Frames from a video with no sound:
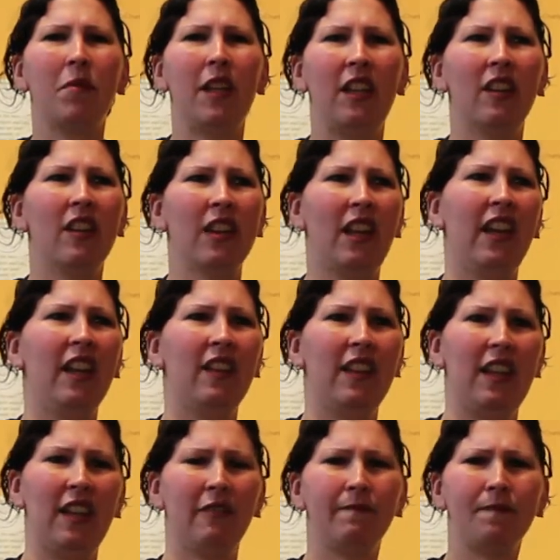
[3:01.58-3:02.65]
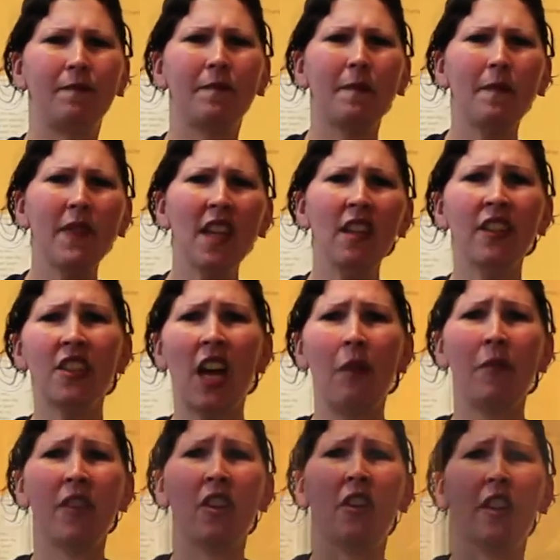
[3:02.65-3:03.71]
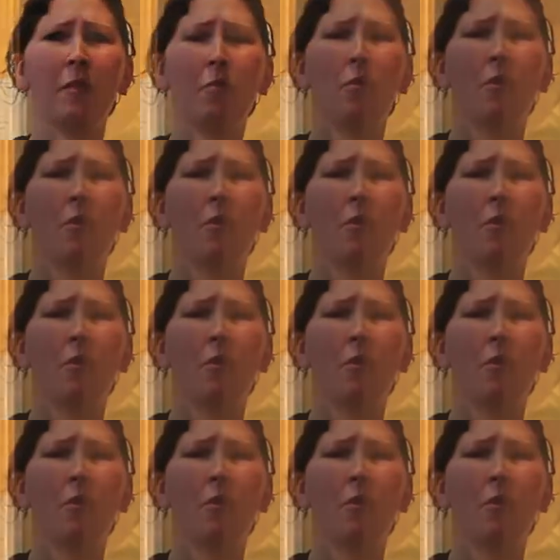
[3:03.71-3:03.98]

a piece like the Tomaselli